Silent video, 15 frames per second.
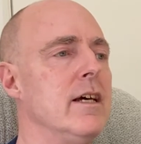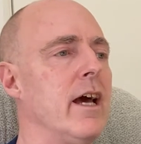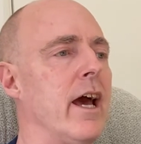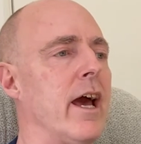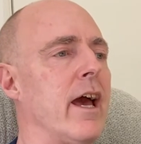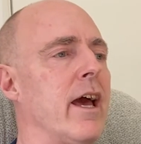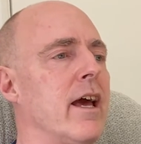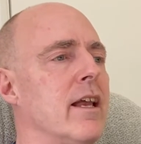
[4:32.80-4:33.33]

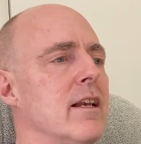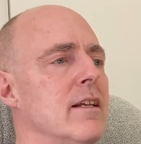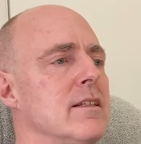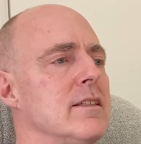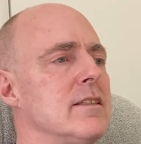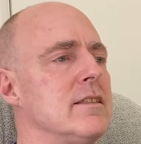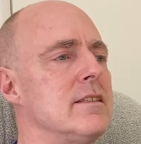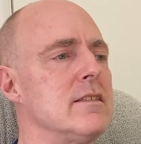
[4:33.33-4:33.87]
And
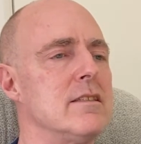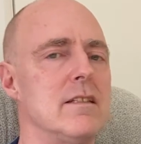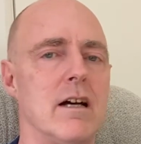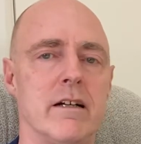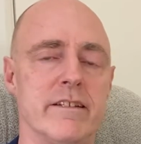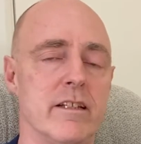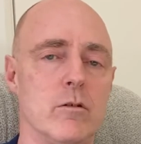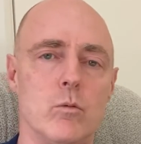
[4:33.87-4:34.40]

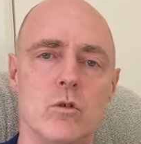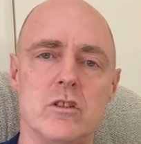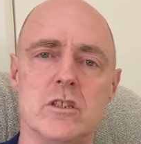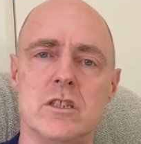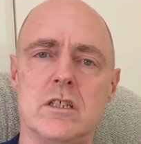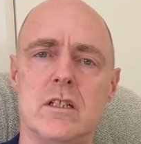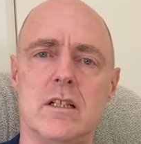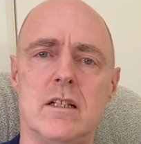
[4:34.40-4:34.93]
I didn't
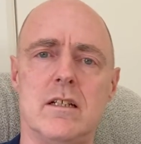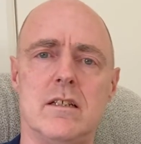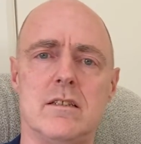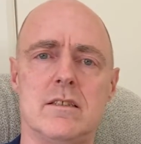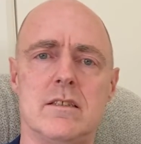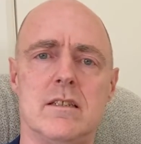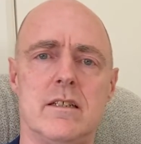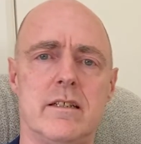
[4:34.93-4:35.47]
watch it
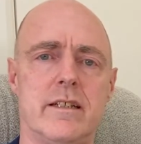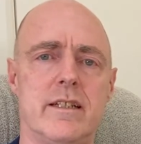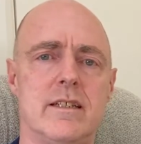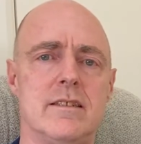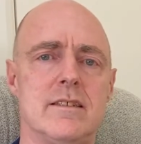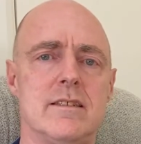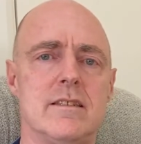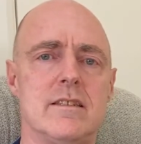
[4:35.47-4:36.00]
last
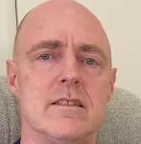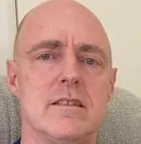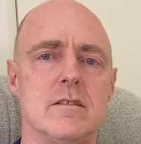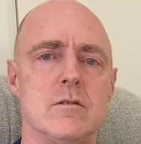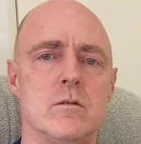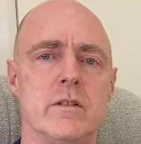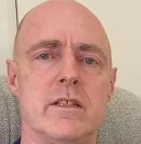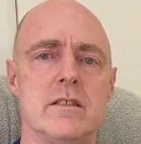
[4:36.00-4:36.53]
night
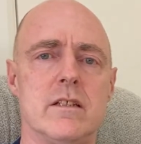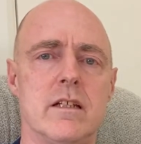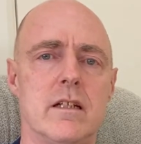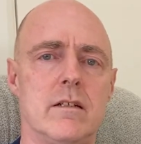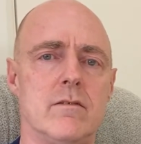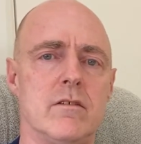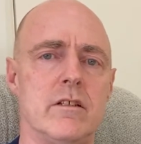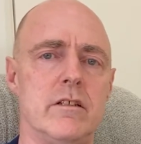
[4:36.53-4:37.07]
or yesterday
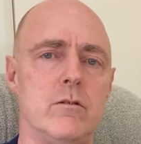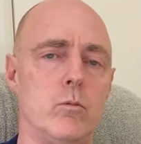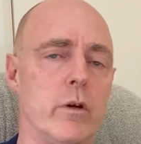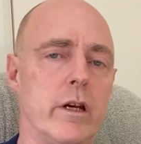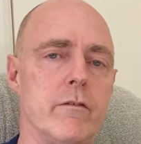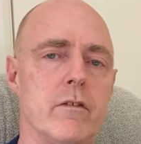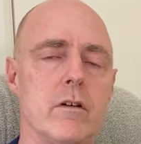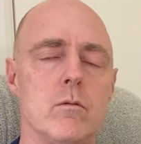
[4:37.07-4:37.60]
afternoon,
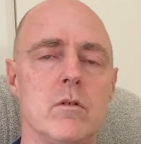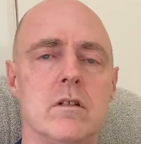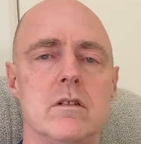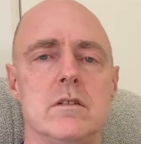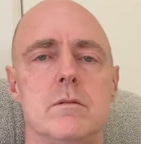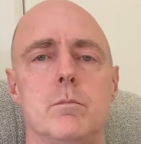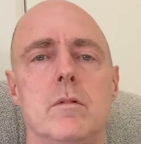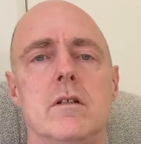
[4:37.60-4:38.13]
whenever it
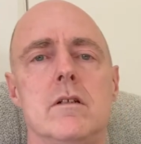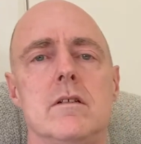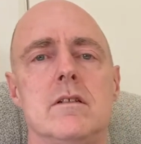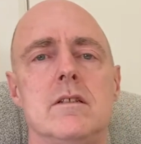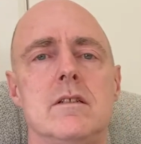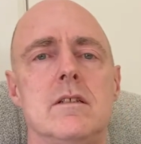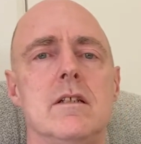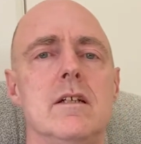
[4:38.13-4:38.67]
was,
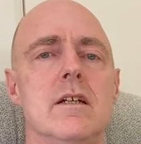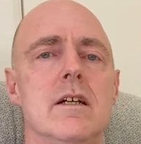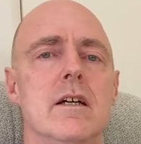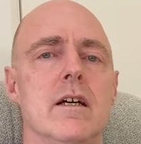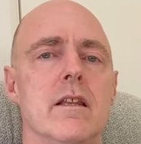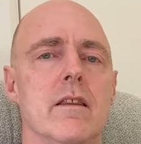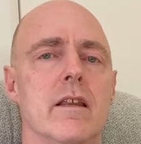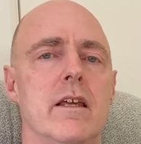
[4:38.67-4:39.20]
but
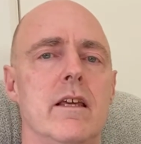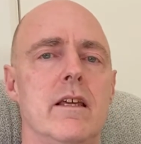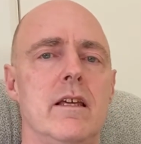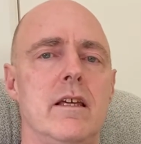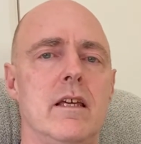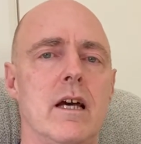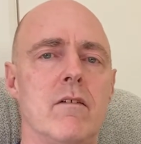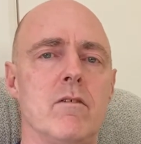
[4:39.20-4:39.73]

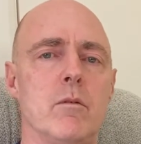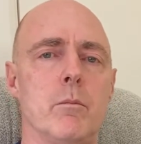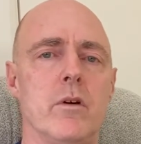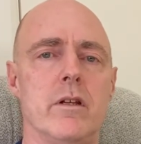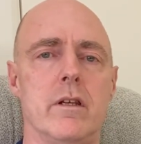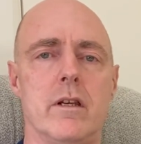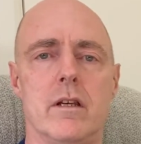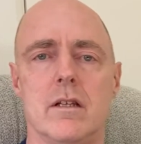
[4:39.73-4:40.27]
the
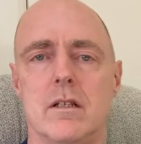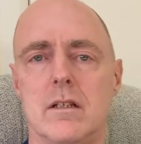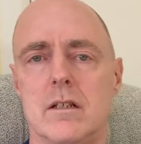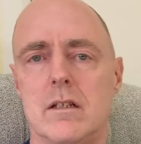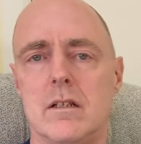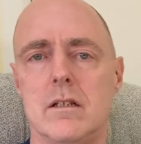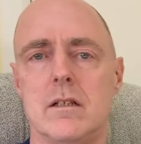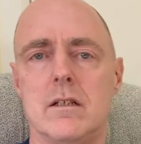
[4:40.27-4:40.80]
government
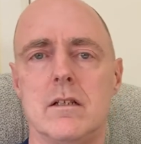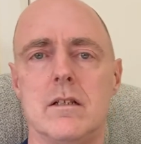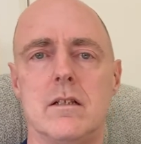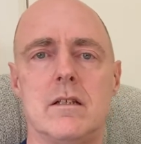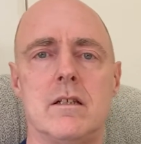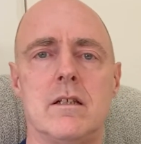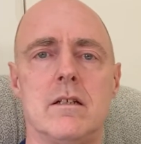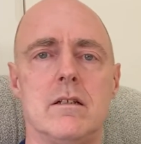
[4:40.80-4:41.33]

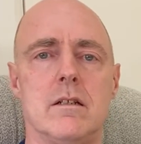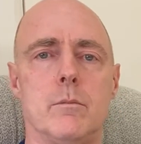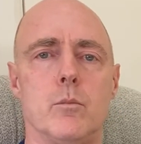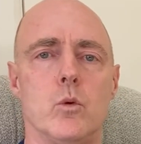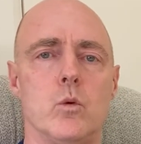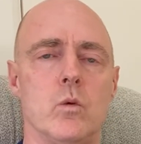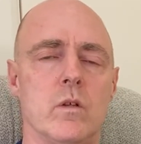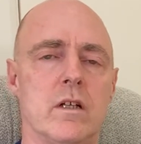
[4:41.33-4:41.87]
kind of
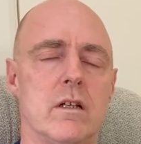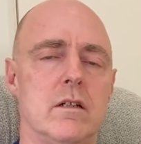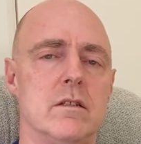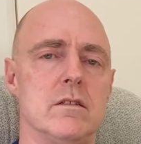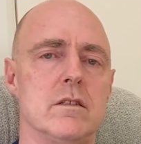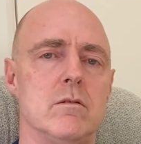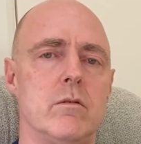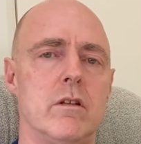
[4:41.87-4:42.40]

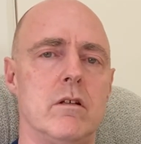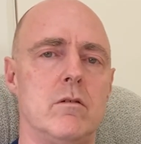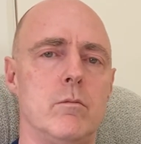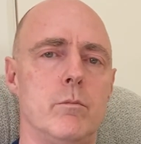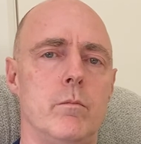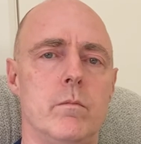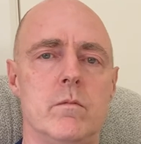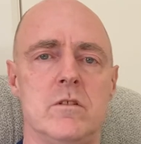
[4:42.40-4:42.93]
broadcast with
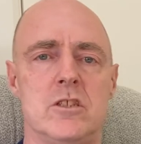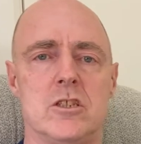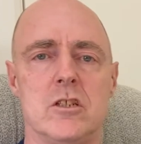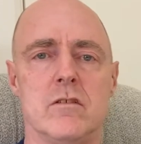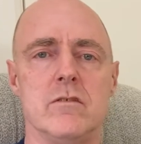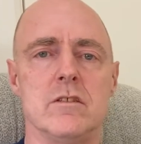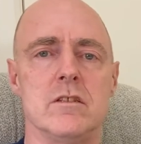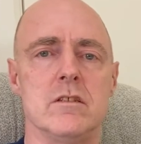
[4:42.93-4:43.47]
old
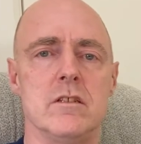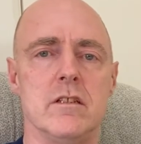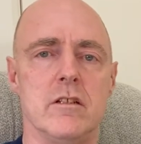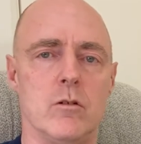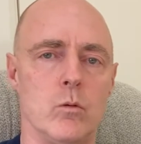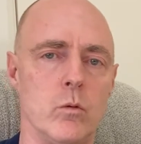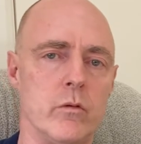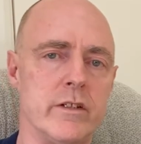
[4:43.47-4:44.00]
Johnson
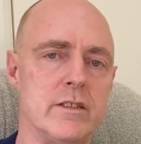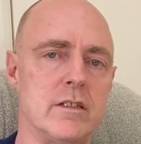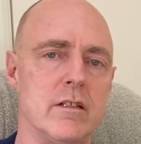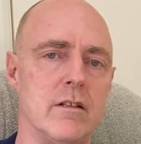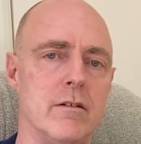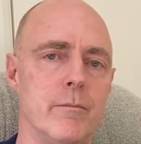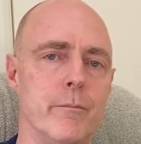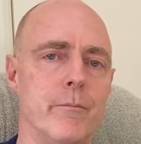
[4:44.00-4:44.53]
and all the rest
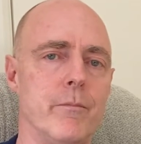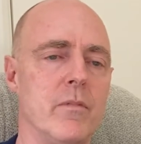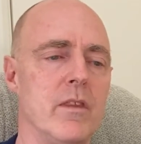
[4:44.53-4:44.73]
of them,